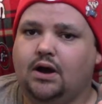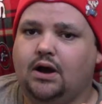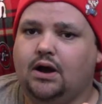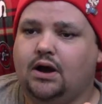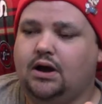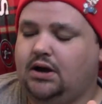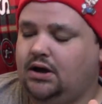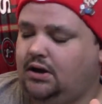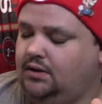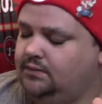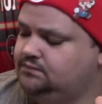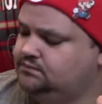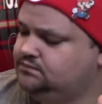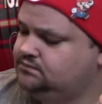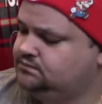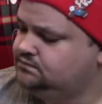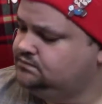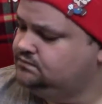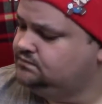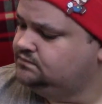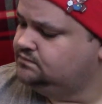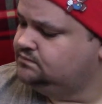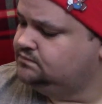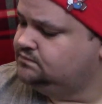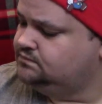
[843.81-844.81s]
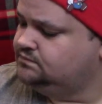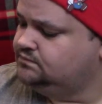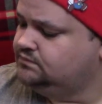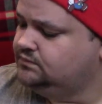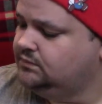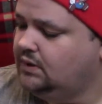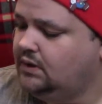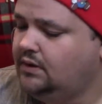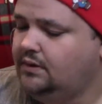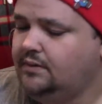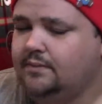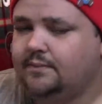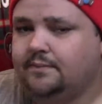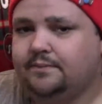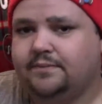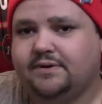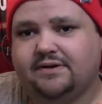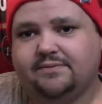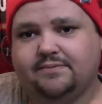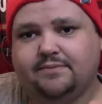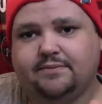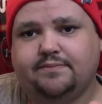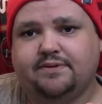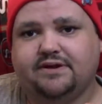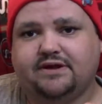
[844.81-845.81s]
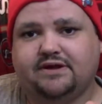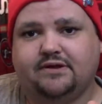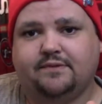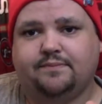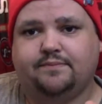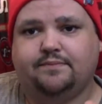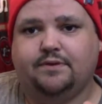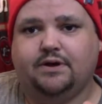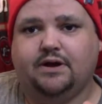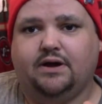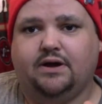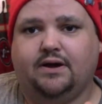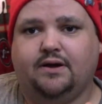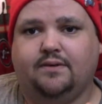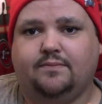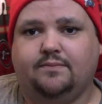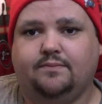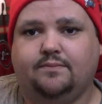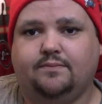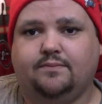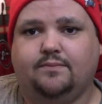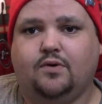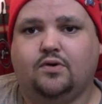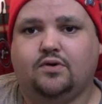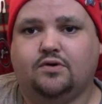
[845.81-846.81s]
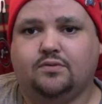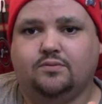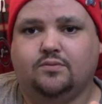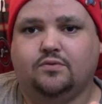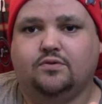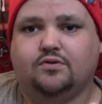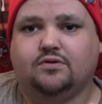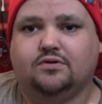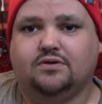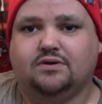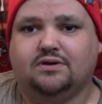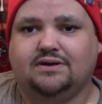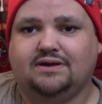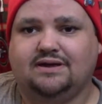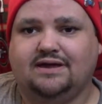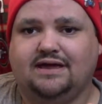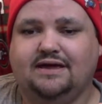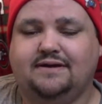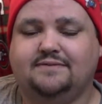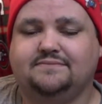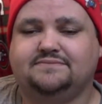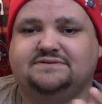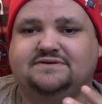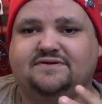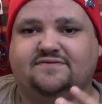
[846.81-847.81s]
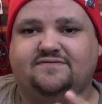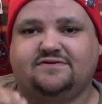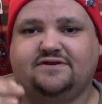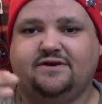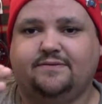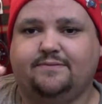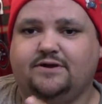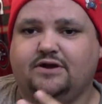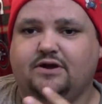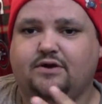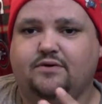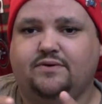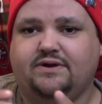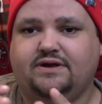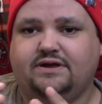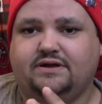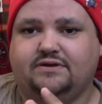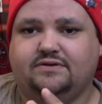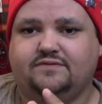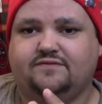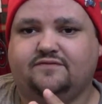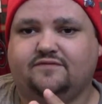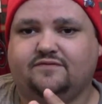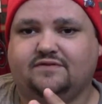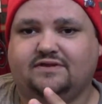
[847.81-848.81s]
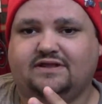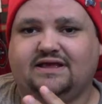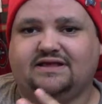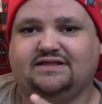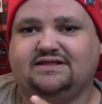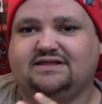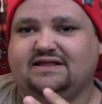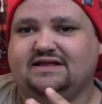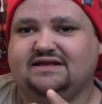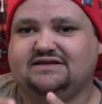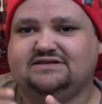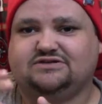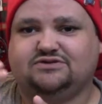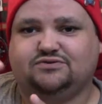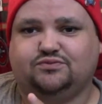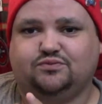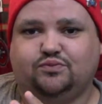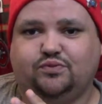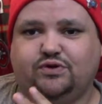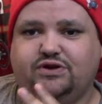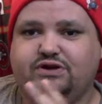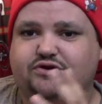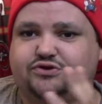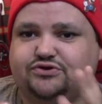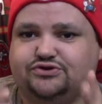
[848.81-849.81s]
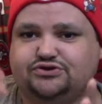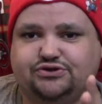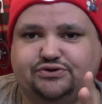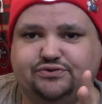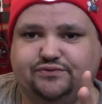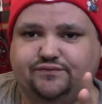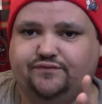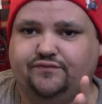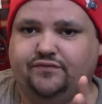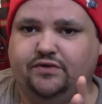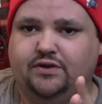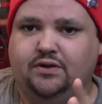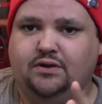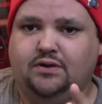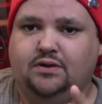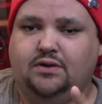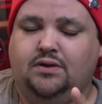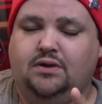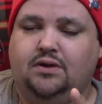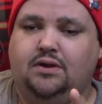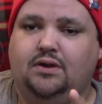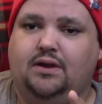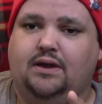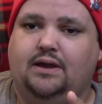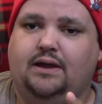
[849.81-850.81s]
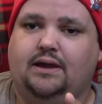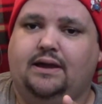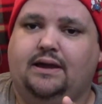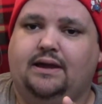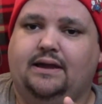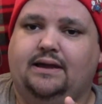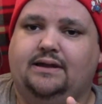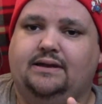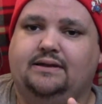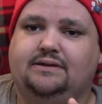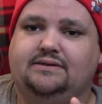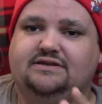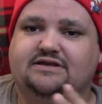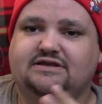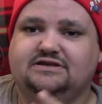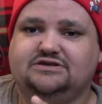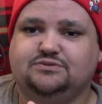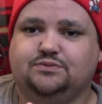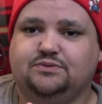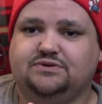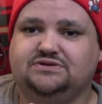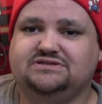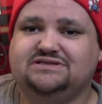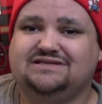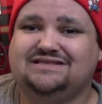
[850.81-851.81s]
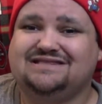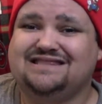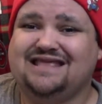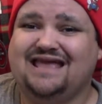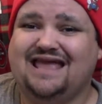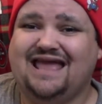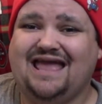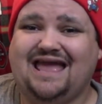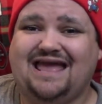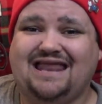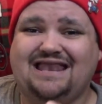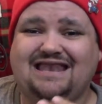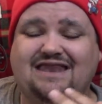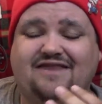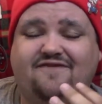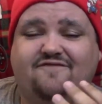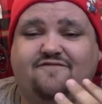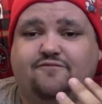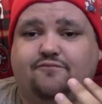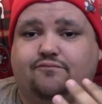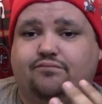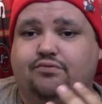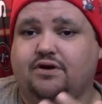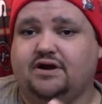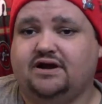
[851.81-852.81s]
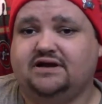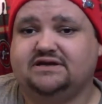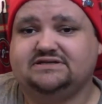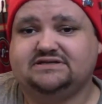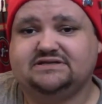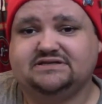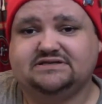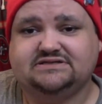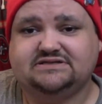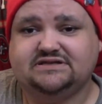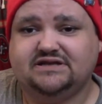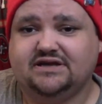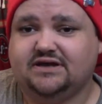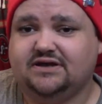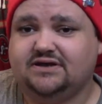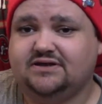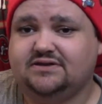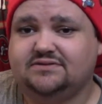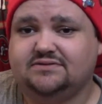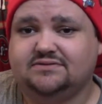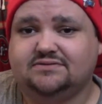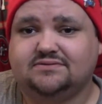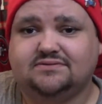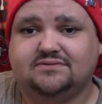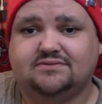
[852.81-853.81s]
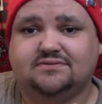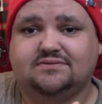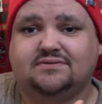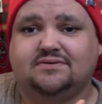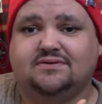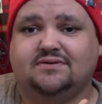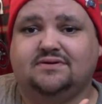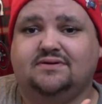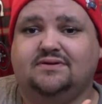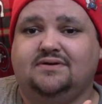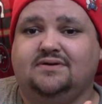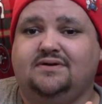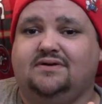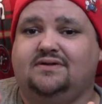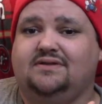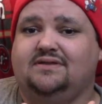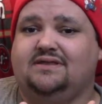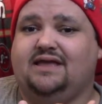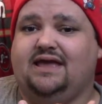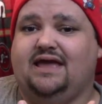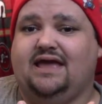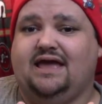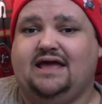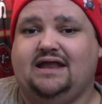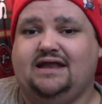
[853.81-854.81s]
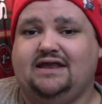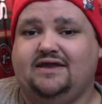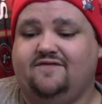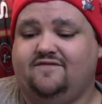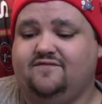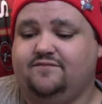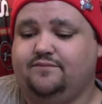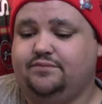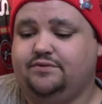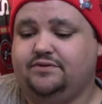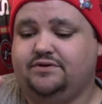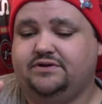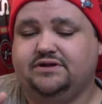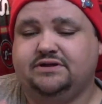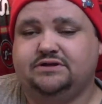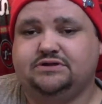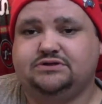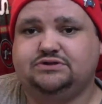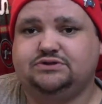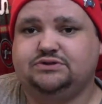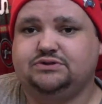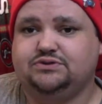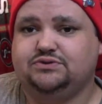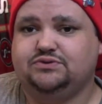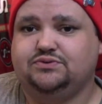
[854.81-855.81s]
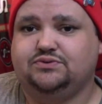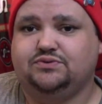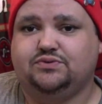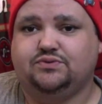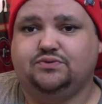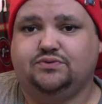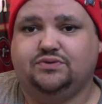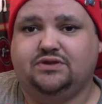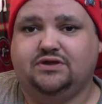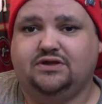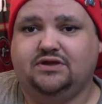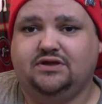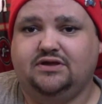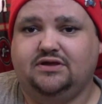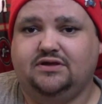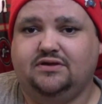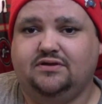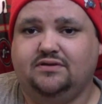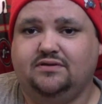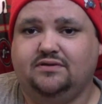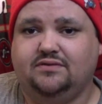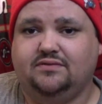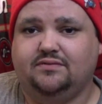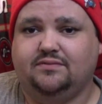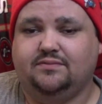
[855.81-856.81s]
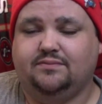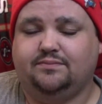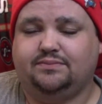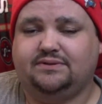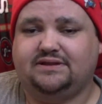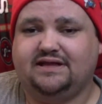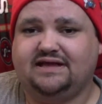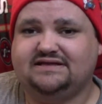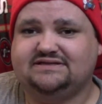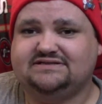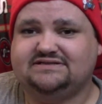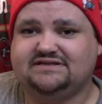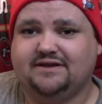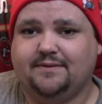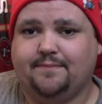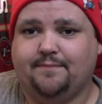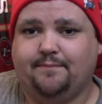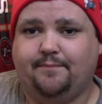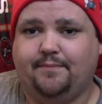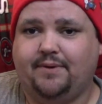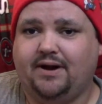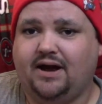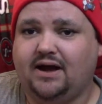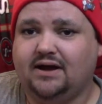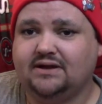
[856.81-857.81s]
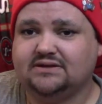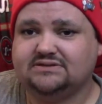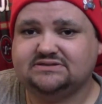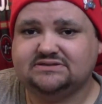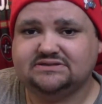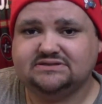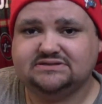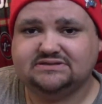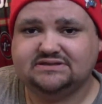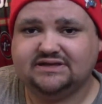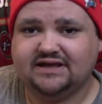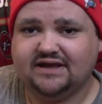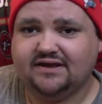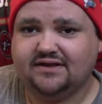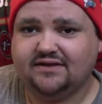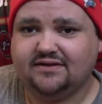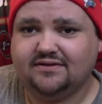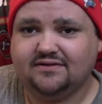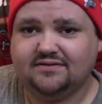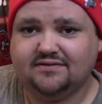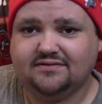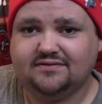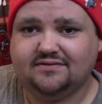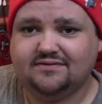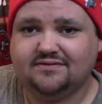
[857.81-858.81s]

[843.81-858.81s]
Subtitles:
But I've been picking up more and more games every time I go in for like the last week or two. And these ones, they hadn't even processed yet. They hadn't even put into the plastic boxes yet.